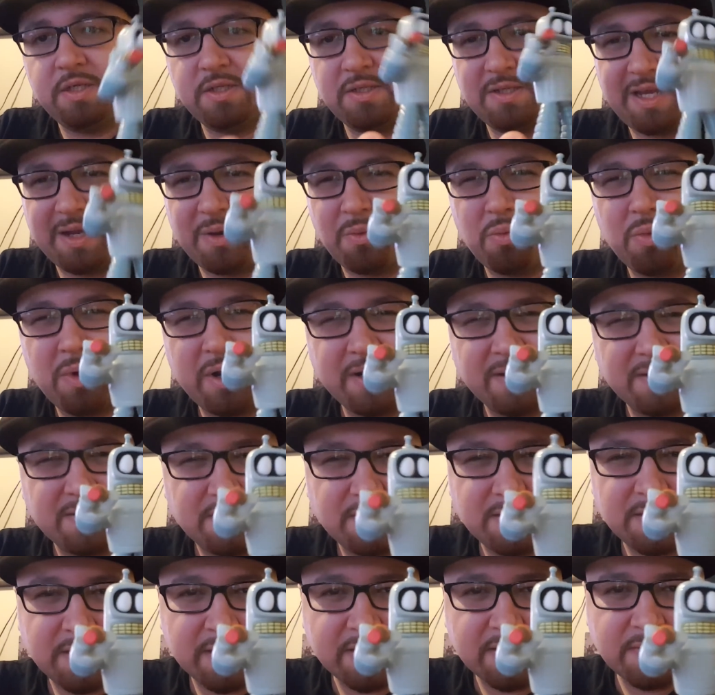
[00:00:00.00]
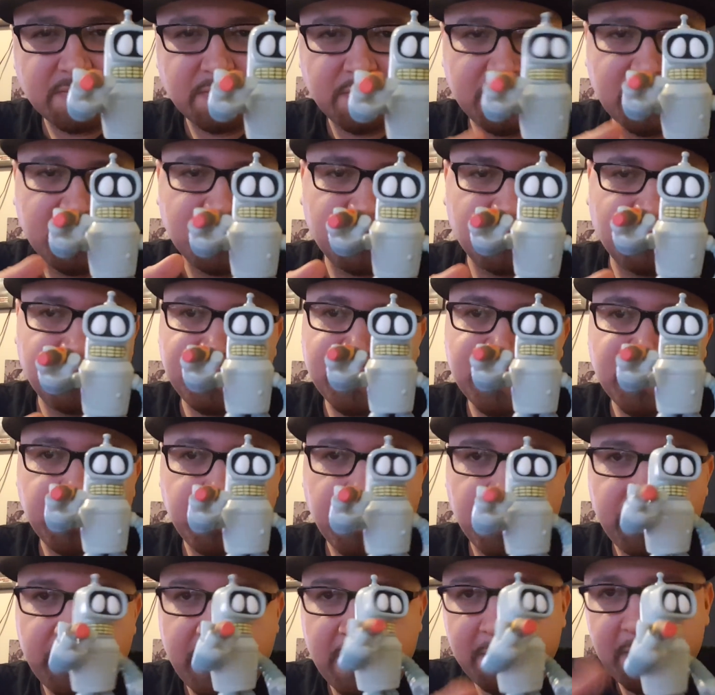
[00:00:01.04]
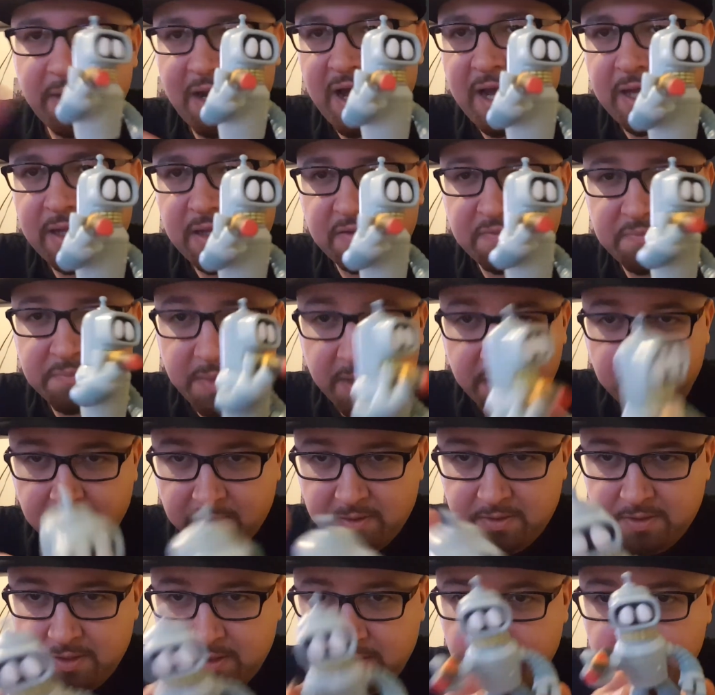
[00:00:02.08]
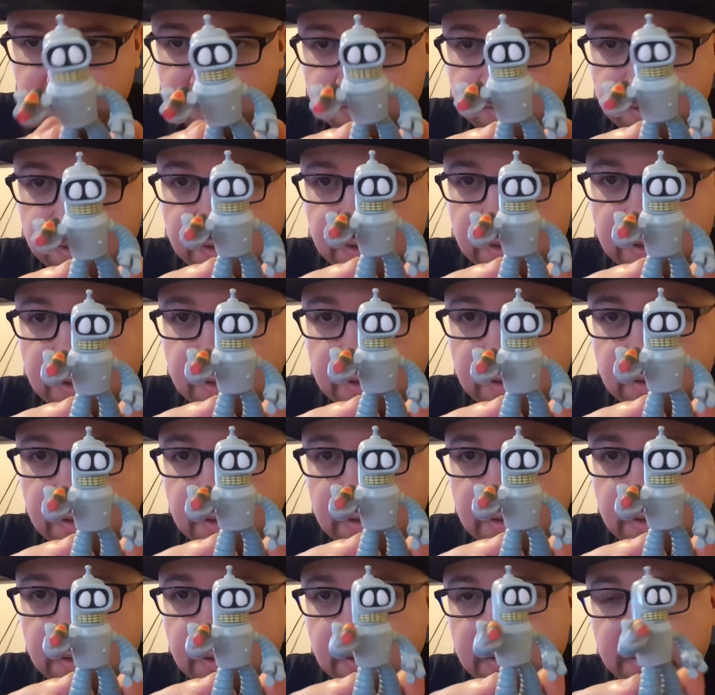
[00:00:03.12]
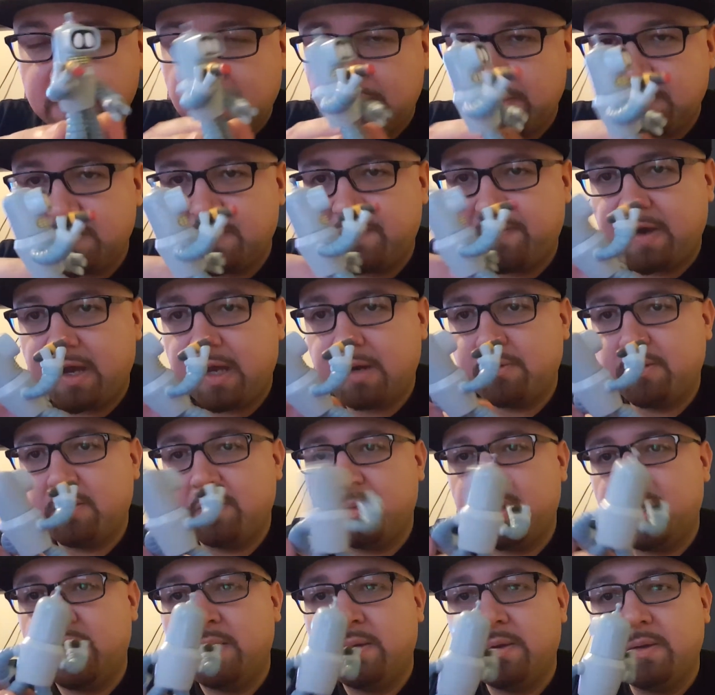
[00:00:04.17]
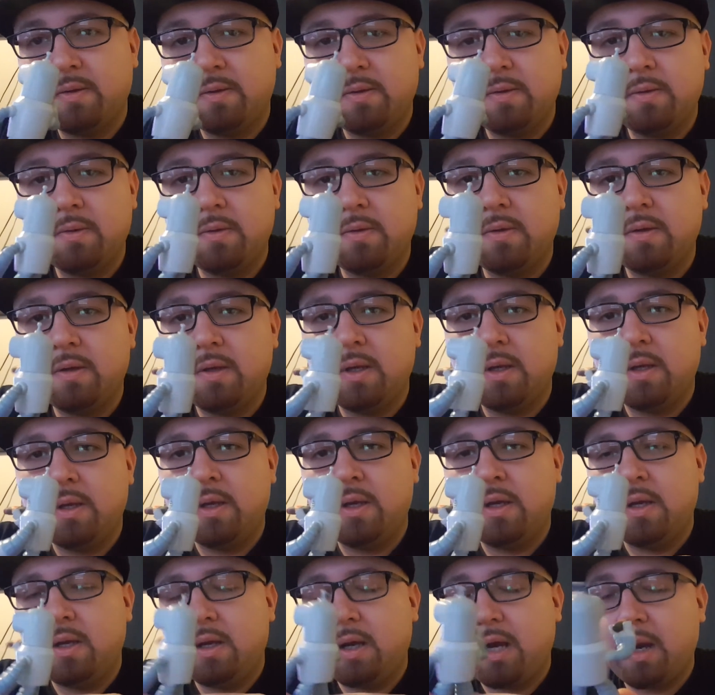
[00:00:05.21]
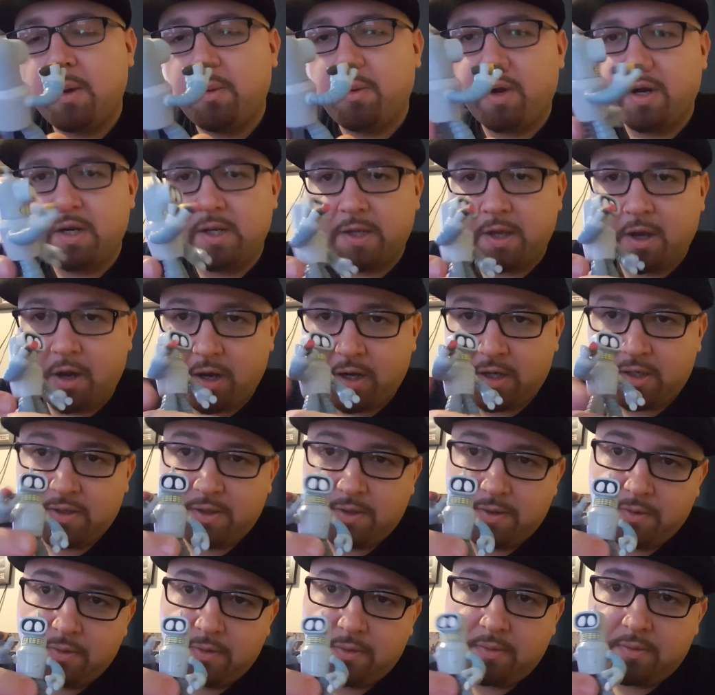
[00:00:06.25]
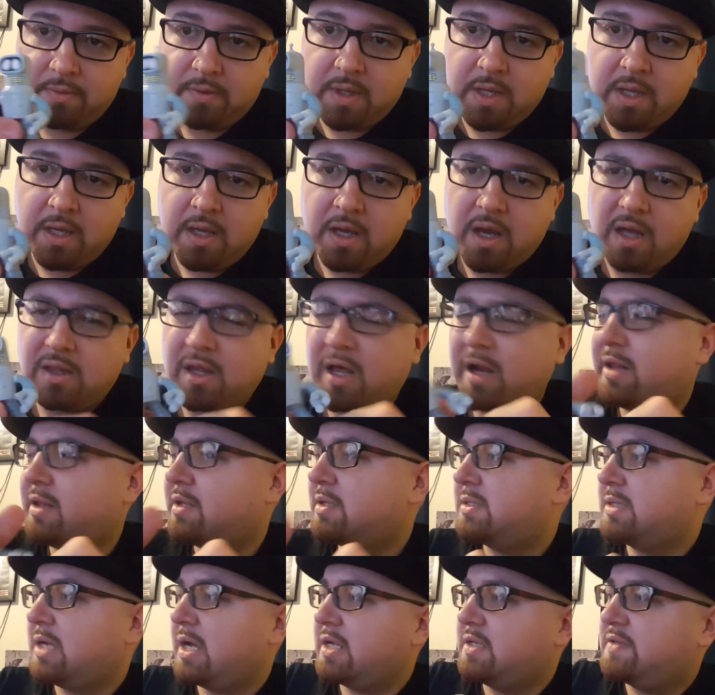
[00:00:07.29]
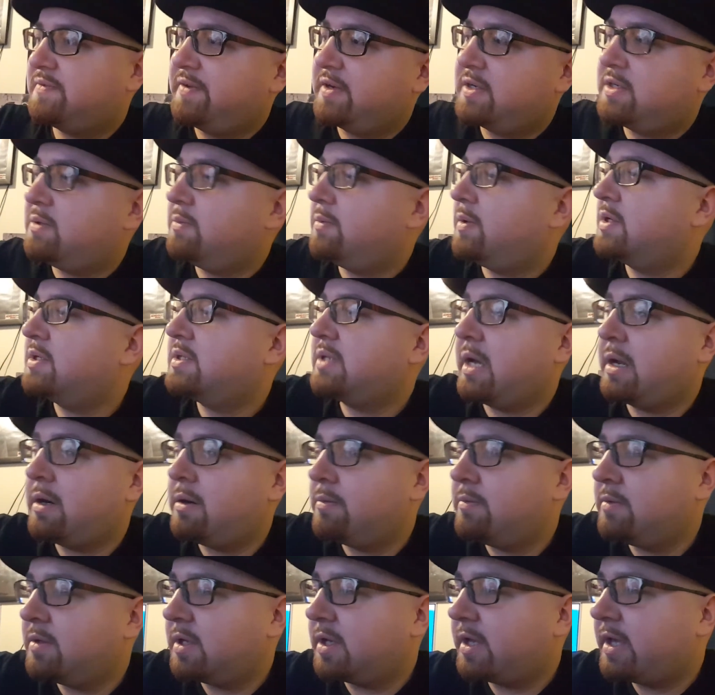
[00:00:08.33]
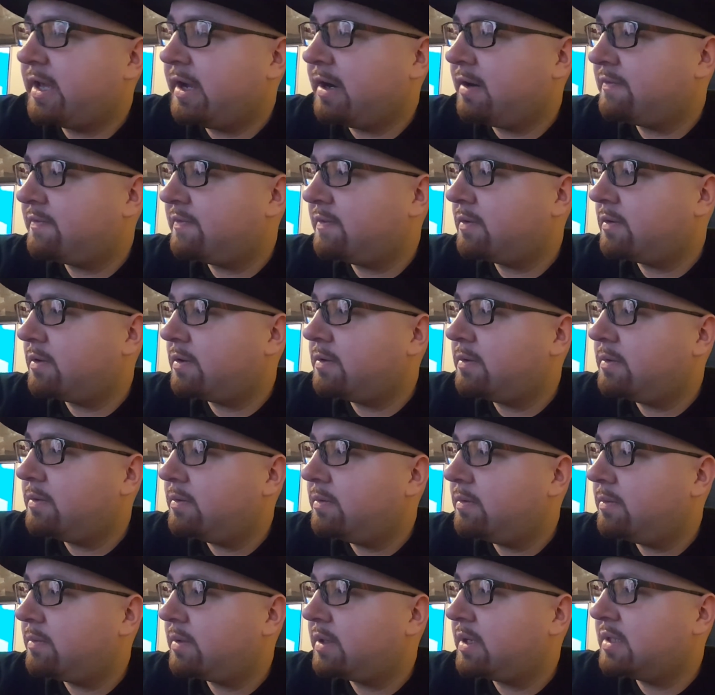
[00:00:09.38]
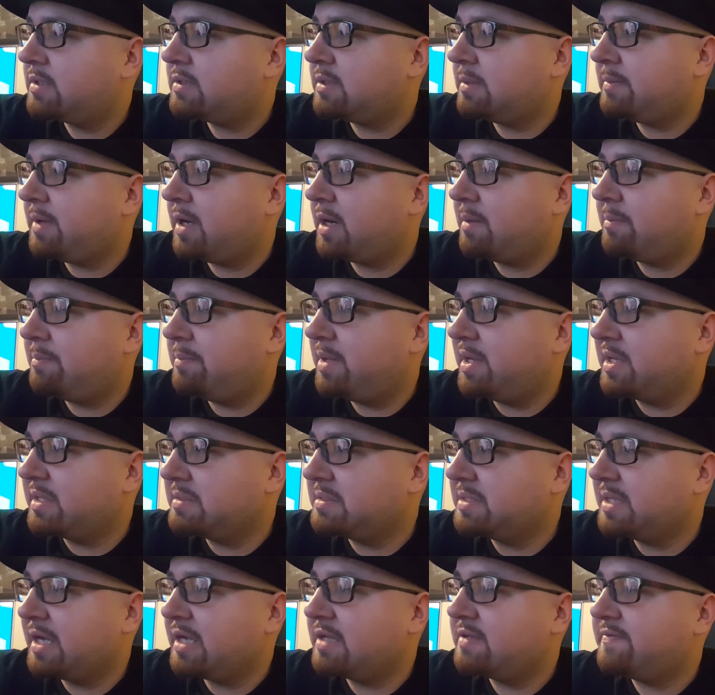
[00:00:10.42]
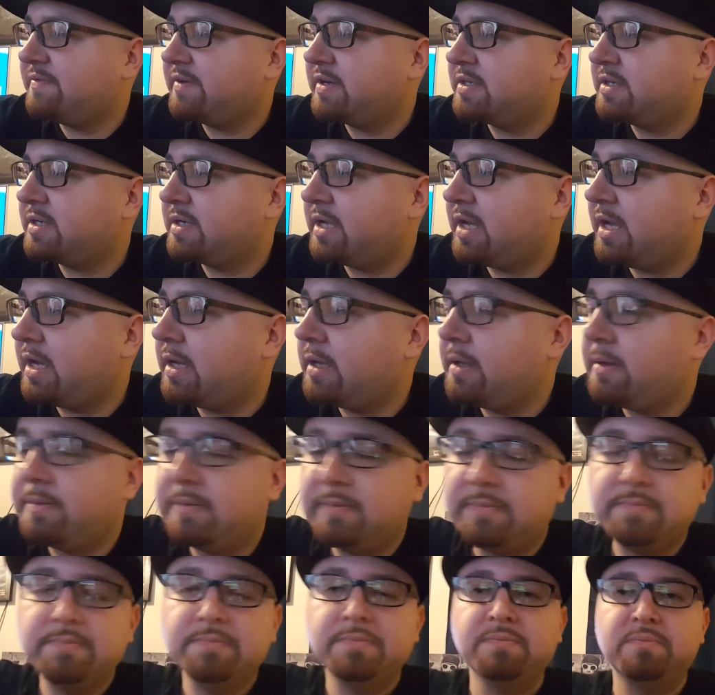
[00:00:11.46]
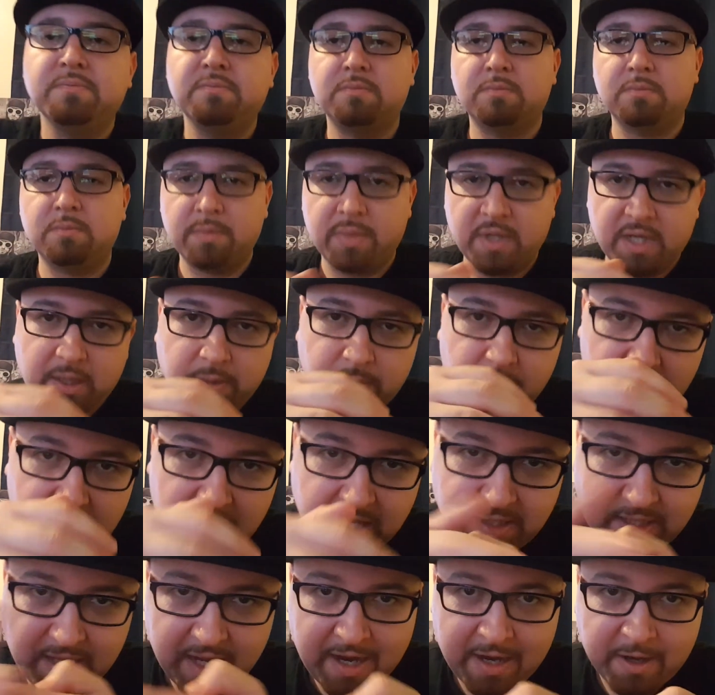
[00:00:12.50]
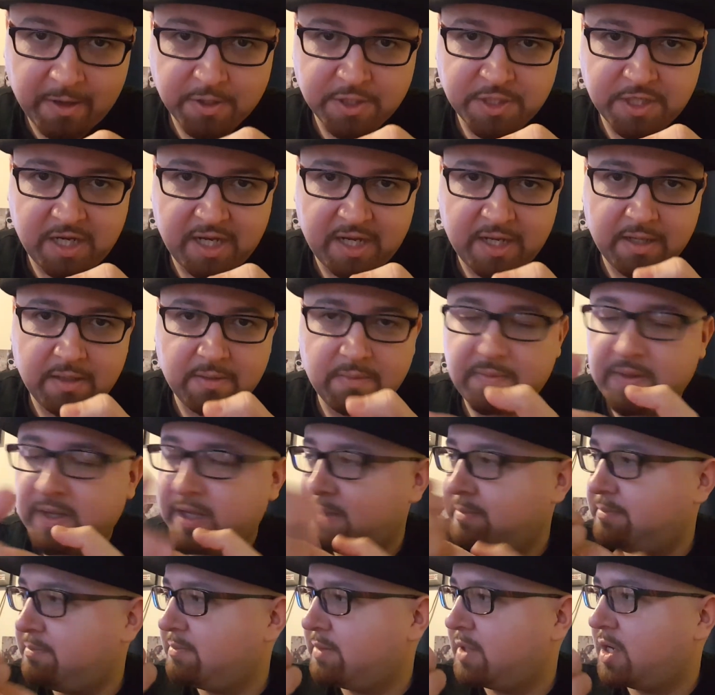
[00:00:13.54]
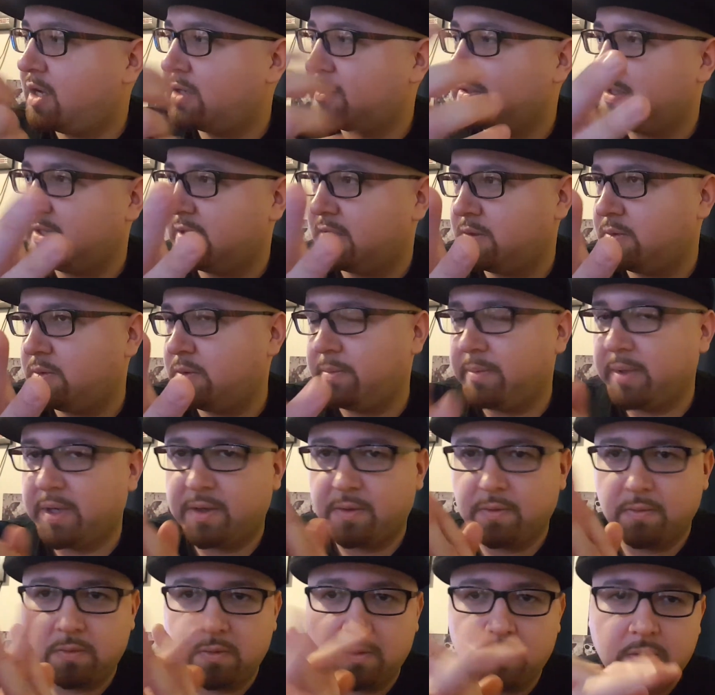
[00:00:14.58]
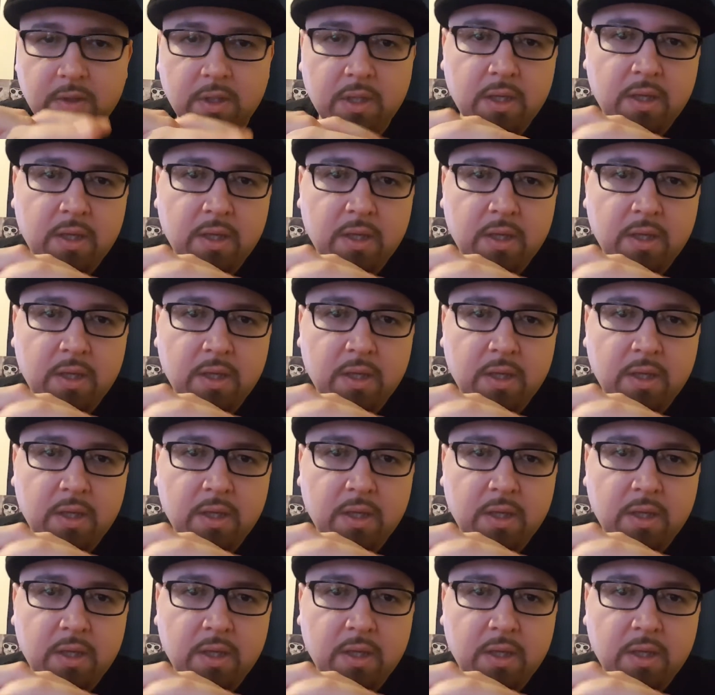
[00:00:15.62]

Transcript: is like 1 in 6, which isn't super rare, but I love Bender, so that was fine with me. I want Doc, too. A lot of the science fiction ones I don't really care for, because I'm not a big science fiction guy. But I would like the Iron Giant, him, Godzilla would be cool.